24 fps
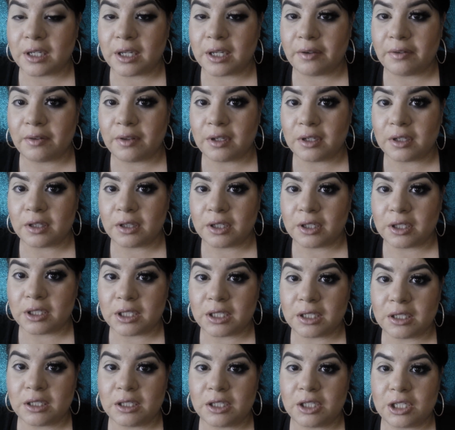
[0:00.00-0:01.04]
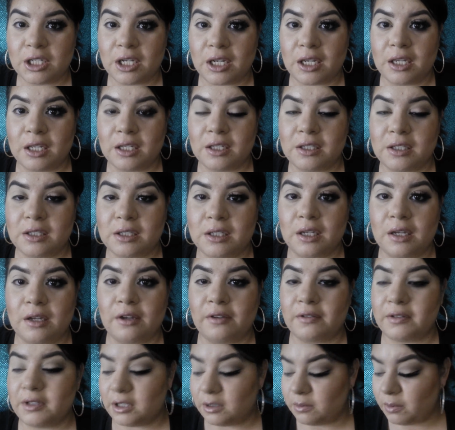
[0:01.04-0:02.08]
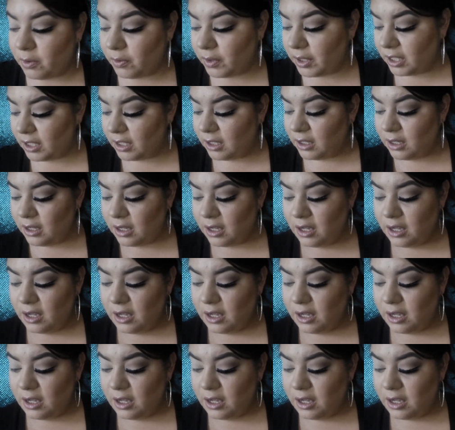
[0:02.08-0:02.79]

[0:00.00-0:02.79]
of the 13 shades of smoky.